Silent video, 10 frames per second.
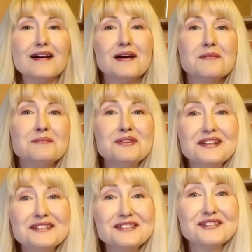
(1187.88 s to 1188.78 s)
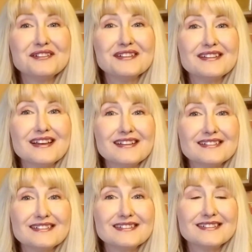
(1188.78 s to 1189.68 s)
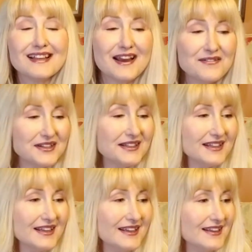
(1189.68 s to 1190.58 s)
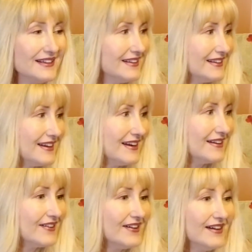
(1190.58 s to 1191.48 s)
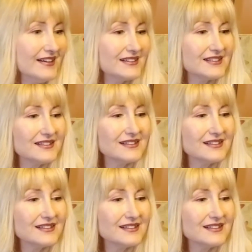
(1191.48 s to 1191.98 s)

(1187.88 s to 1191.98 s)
I'm pretty sure that that's everything that I got.